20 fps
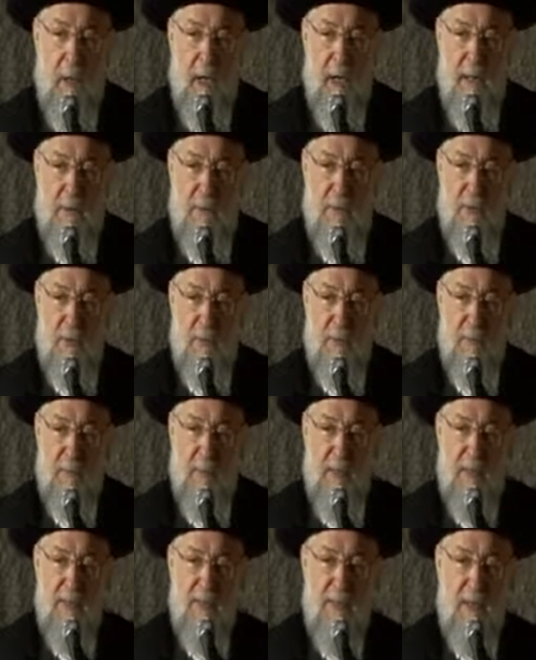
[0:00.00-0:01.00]
I told
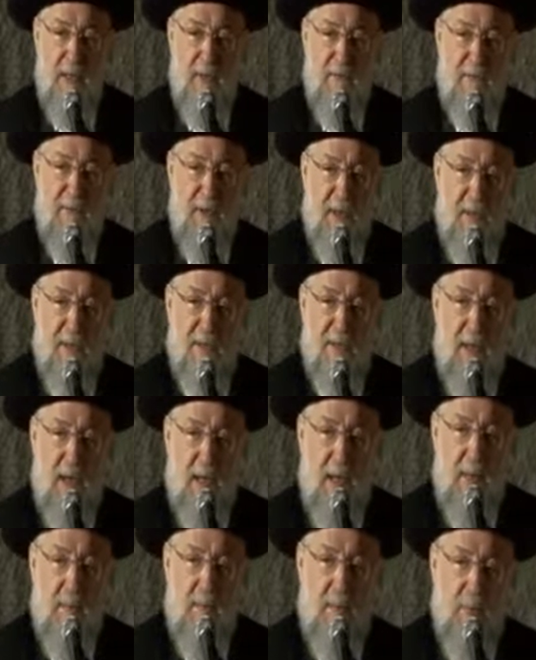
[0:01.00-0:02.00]
myself that
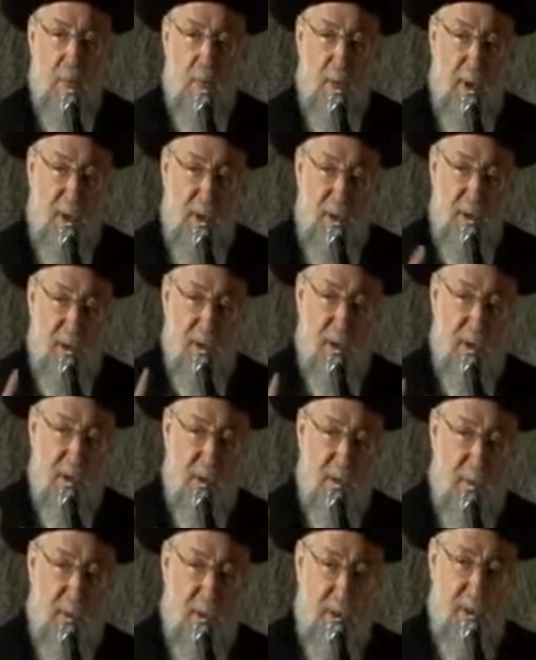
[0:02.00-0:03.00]
time when I saw
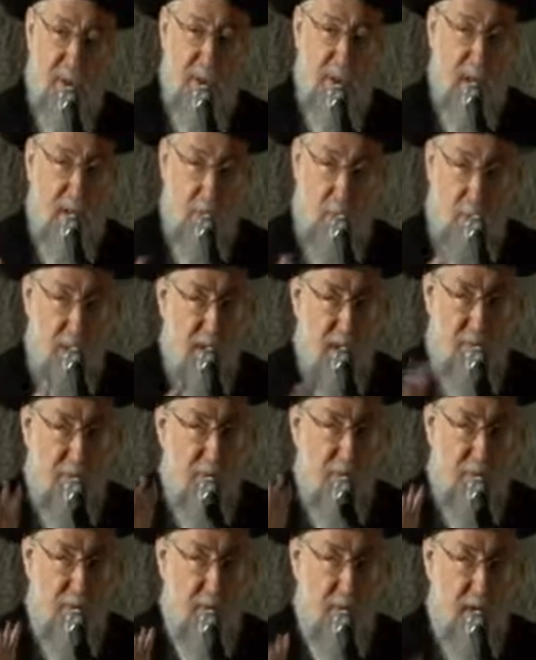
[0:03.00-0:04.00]
this picture, and I will
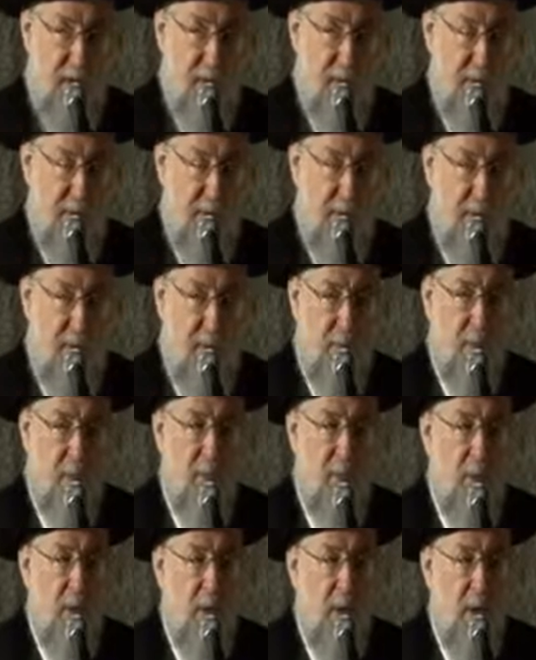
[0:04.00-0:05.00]
never forget it,
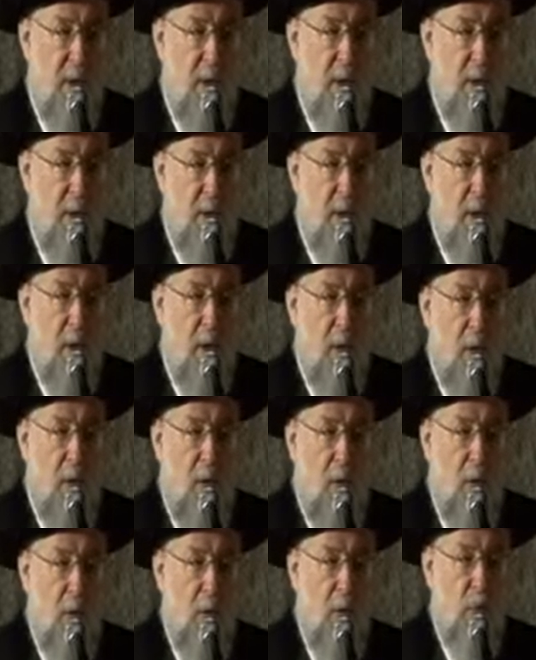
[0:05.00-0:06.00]

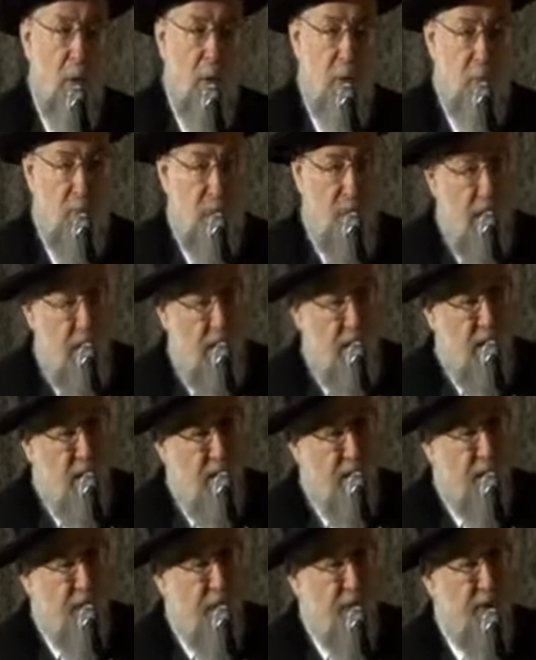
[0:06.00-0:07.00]
all what we
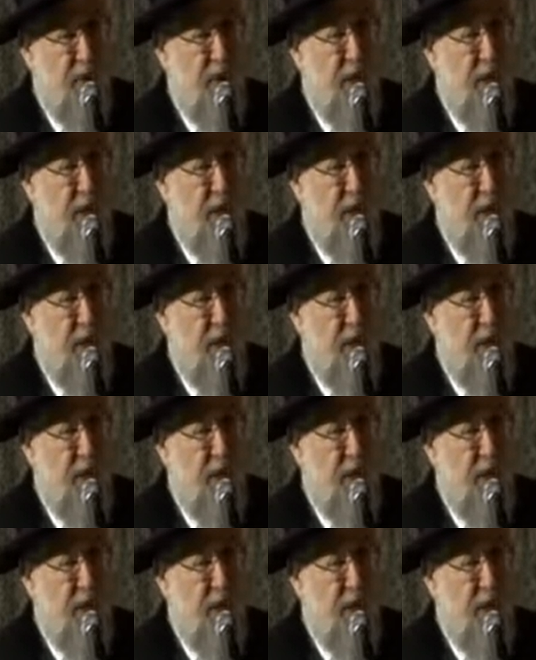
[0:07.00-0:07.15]
learned from